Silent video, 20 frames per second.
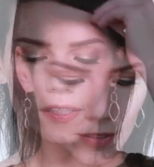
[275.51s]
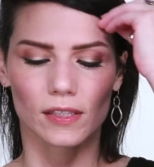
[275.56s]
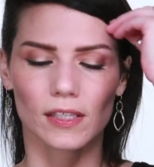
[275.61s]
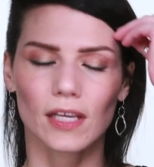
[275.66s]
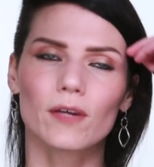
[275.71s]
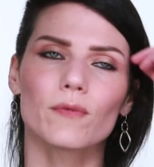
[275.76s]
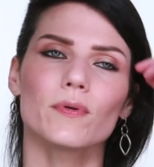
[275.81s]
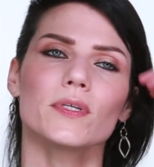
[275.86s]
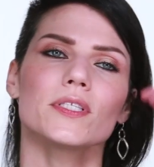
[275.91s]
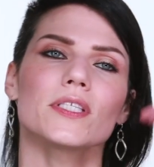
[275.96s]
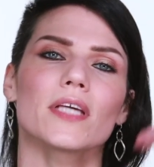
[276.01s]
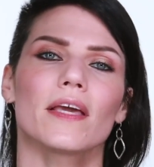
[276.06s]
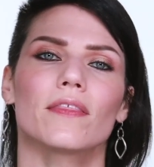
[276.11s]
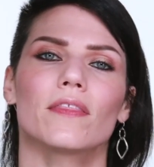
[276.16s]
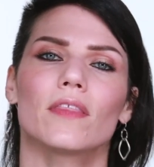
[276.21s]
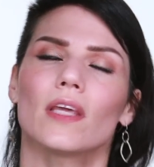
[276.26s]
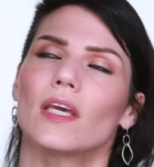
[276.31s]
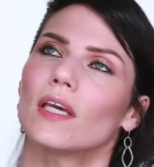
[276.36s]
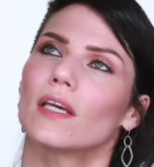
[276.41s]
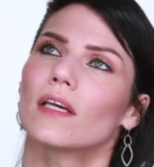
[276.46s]
Liquids, I
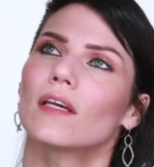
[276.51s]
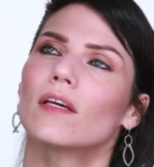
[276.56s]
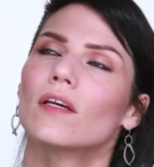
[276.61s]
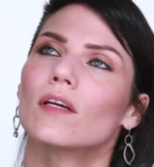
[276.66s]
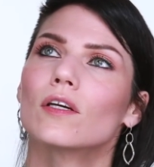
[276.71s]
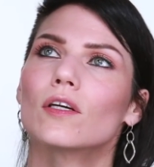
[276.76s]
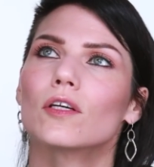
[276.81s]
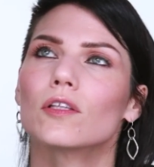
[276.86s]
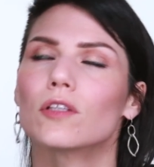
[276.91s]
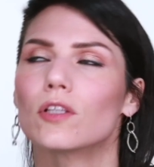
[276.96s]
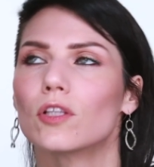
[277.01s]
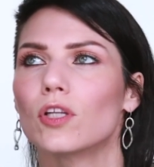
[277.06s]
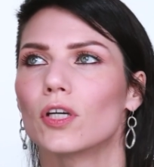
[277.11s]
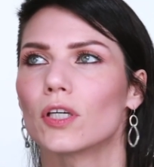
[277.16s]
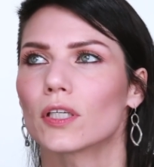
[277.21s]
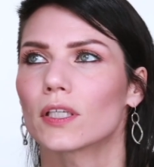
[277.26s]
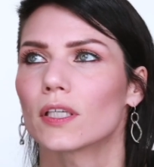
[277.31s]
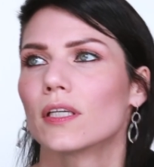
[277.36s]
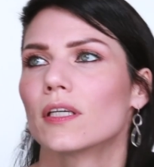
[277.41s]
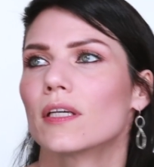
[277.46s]
think,
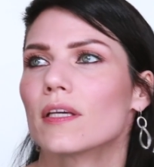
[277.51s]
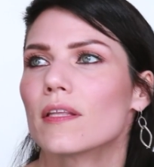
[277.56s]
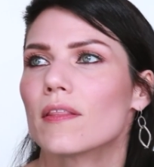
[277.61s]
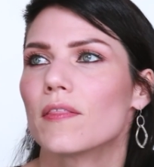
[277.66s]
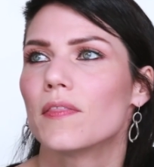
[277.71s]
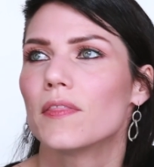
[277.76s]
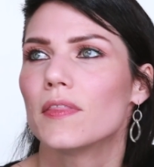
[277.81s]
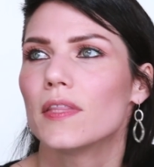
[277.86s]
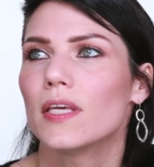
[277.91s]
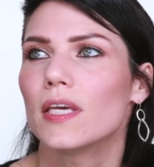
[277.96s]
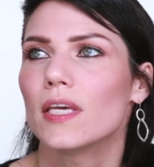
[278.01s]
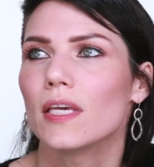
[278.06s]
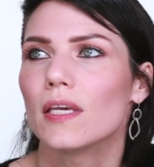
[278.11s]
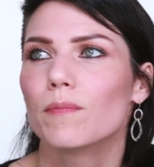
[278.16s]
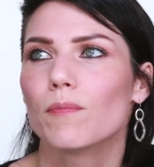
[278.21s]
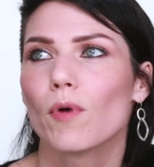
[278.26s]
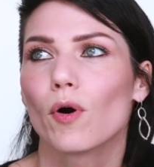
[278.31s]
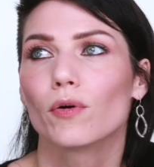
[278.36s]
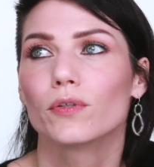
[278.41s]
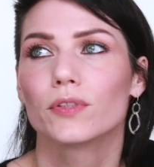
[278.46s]
look the
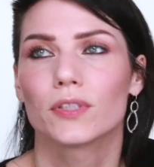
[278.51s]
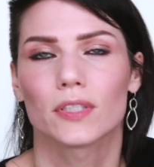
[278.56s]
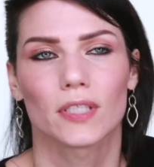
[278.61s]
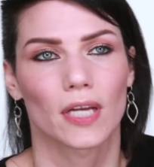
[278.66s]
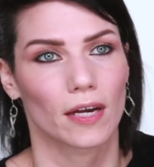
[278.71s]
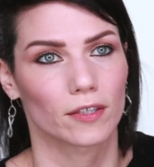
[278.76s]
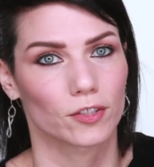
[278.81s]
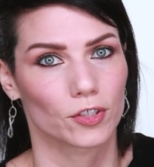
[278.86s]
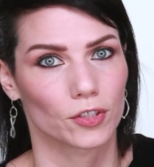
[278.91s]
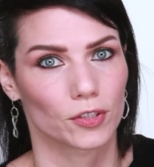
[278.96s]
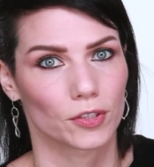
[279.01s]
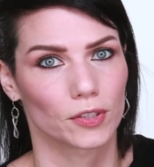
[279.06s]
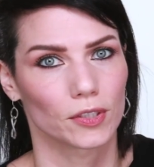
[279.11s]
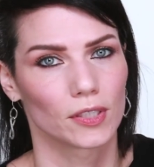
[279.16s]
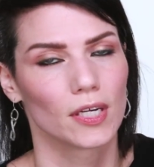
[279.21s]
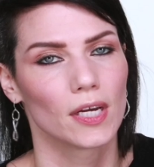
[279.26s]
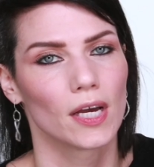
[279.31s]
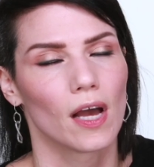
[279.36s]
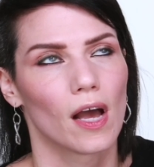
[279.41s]
most natural.